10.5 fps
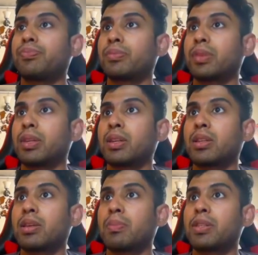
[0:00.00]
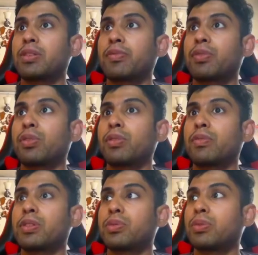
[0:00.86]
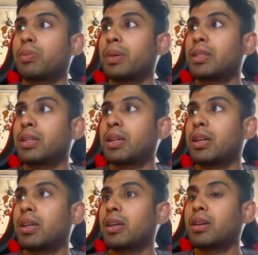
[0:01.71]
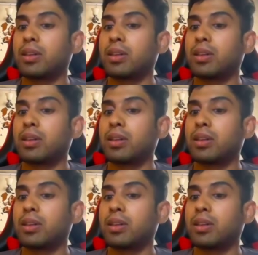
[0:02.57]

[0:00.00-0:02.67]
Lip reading: there's another piece of code which would basically